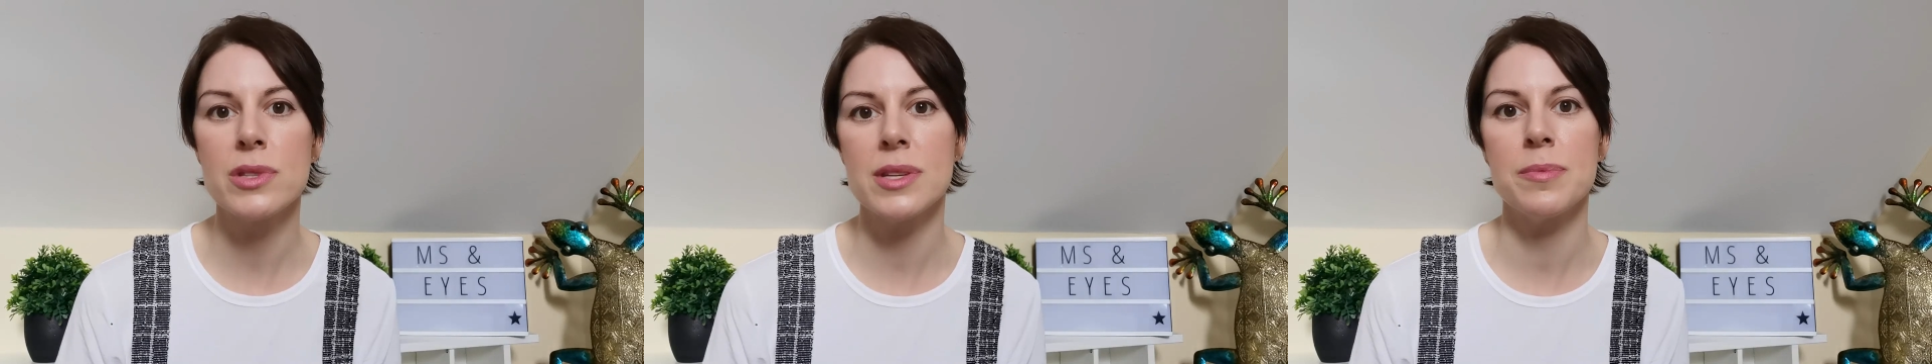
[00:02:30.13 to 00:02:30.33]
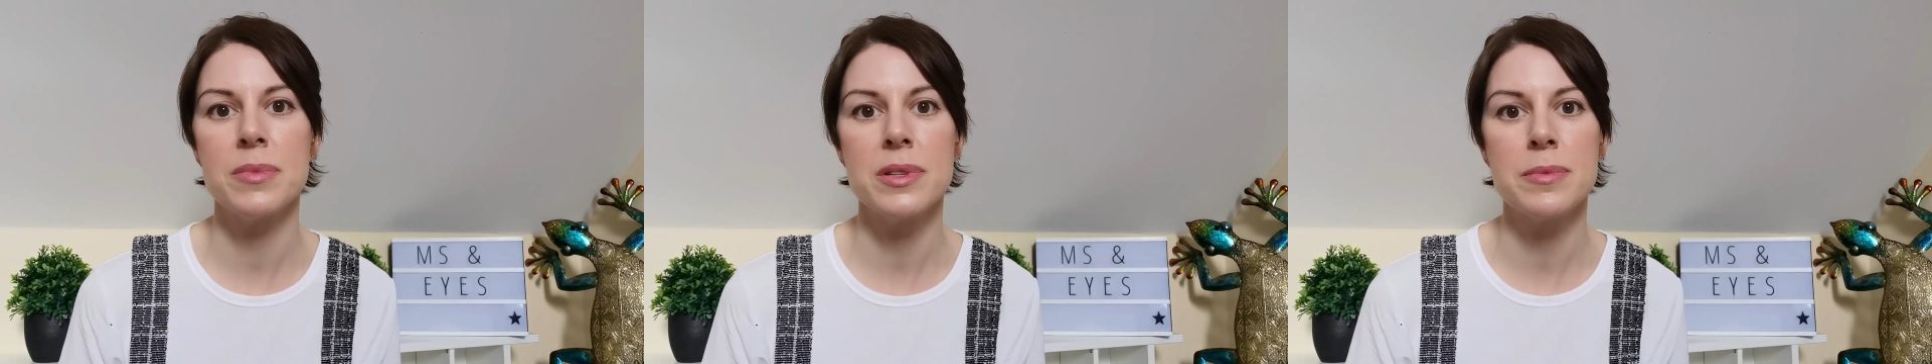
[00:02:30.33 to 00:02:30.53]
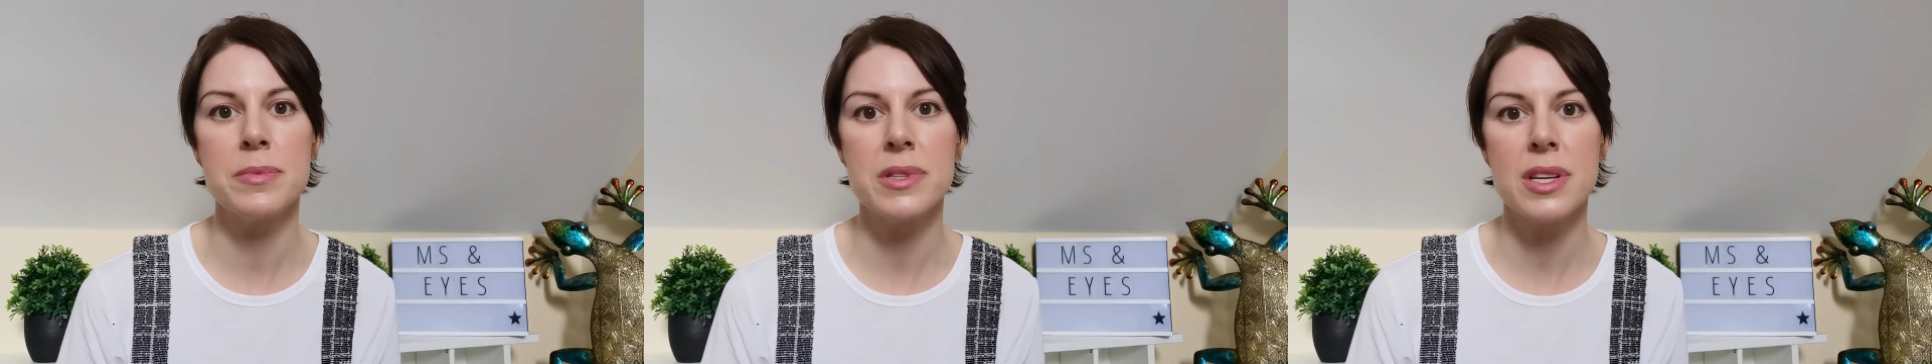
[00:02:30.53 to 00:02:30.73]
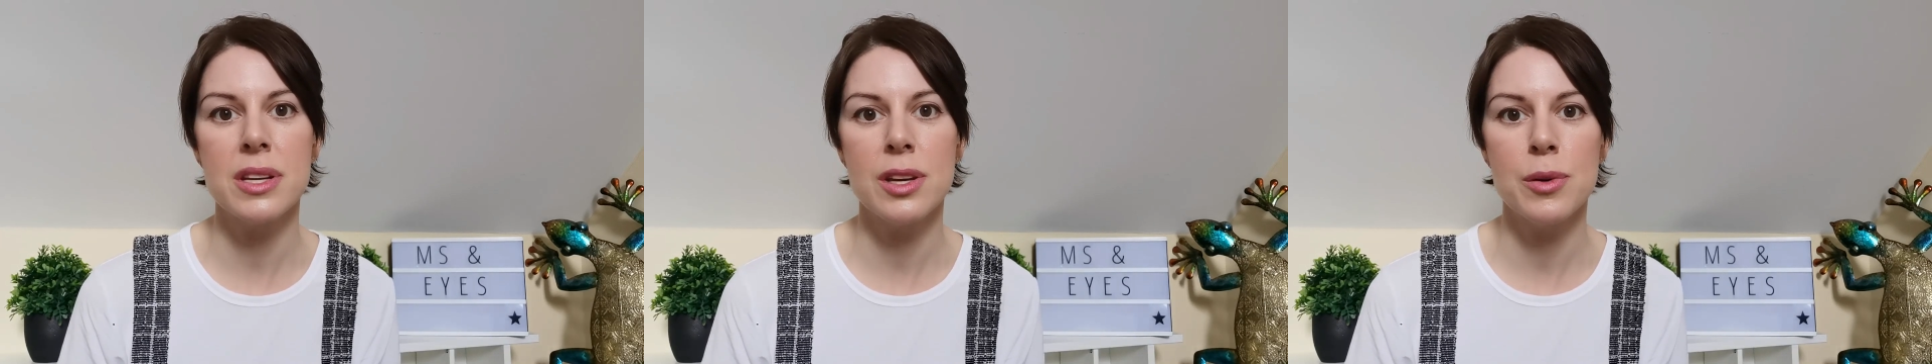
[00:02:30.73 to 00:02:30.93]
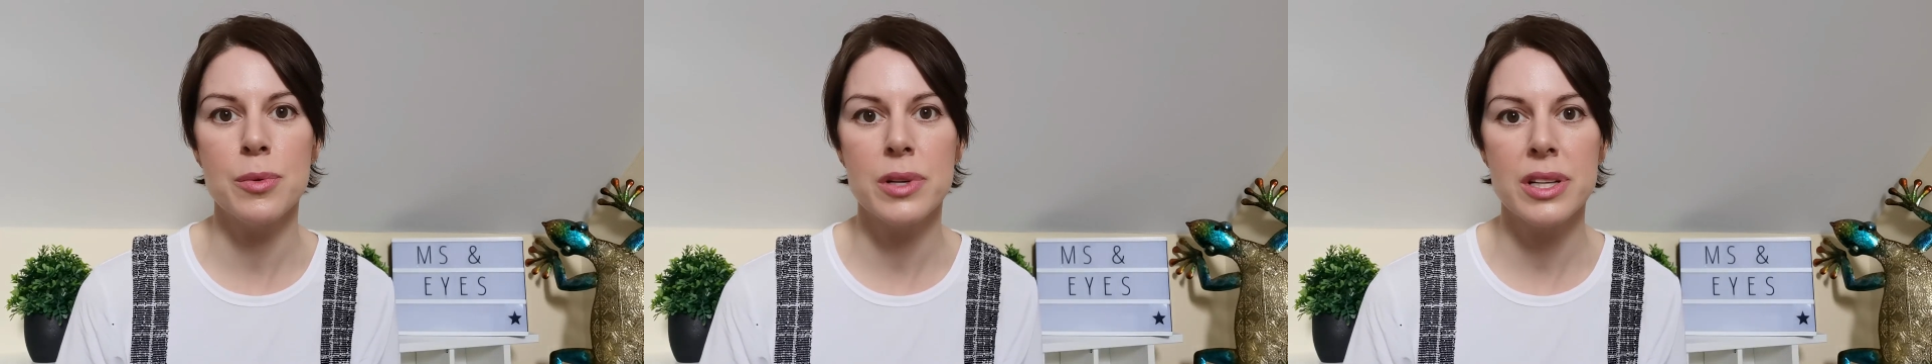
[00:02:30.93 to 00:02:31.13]
symptoms
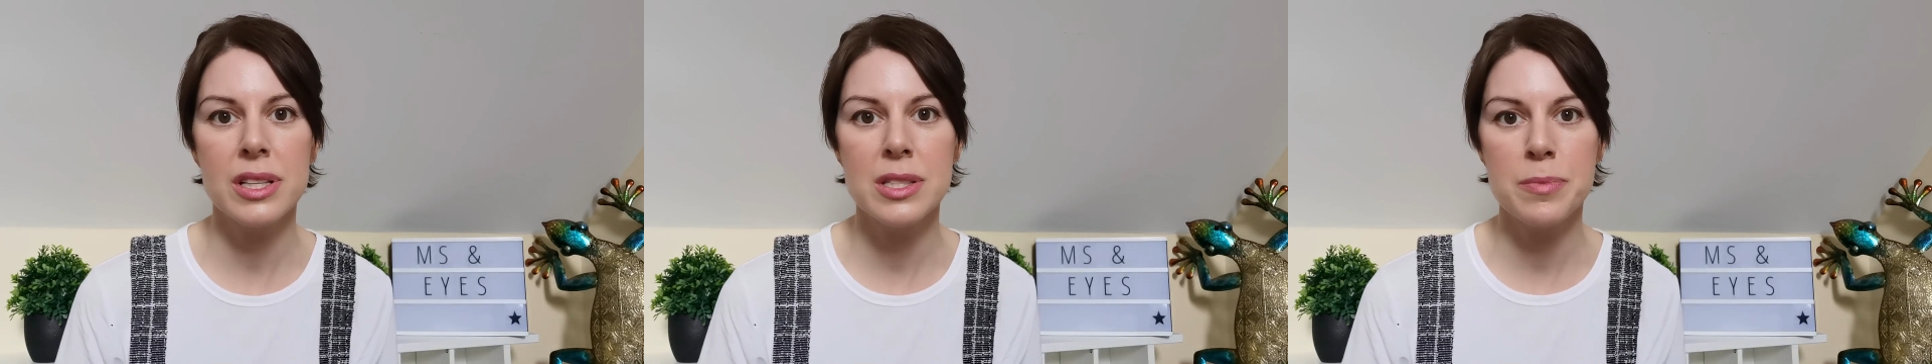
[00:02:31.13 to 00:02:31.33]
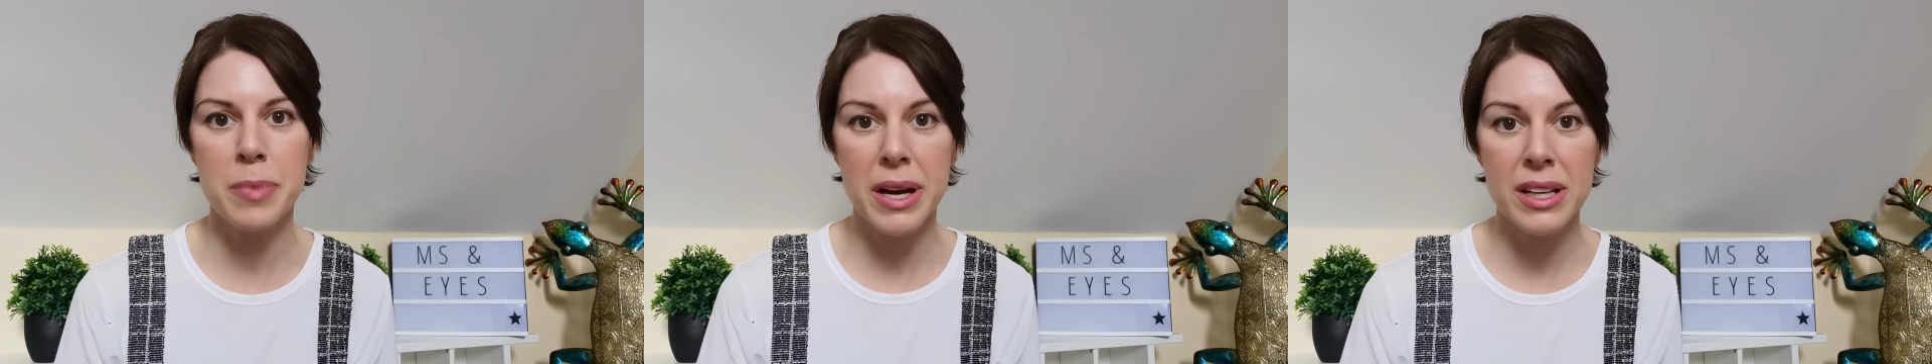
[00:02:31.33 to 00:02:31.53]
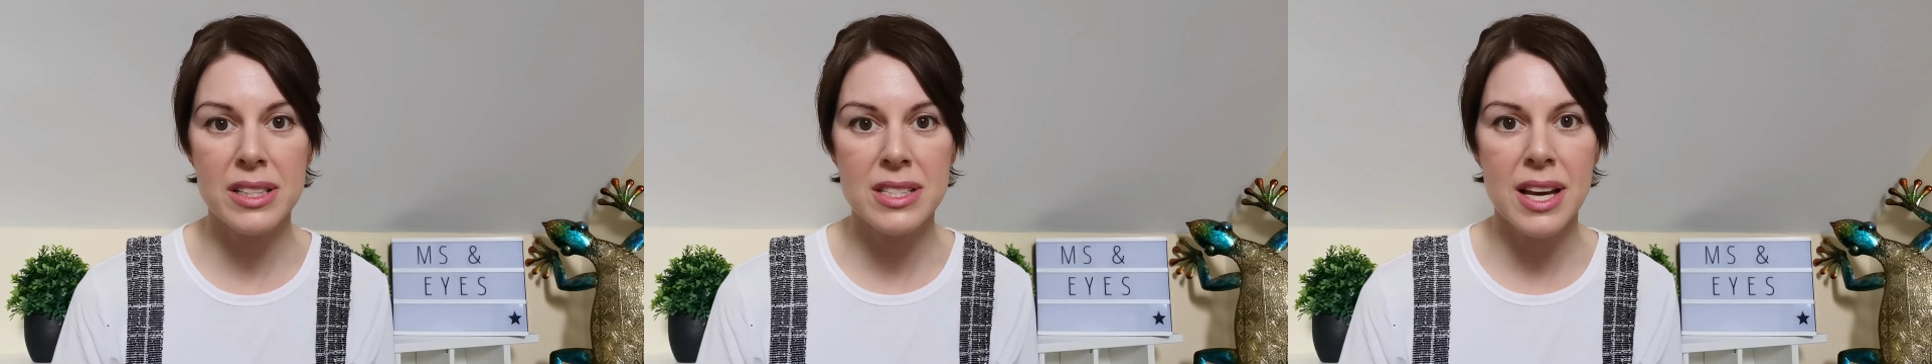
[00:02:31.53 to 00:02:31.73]
that you would expect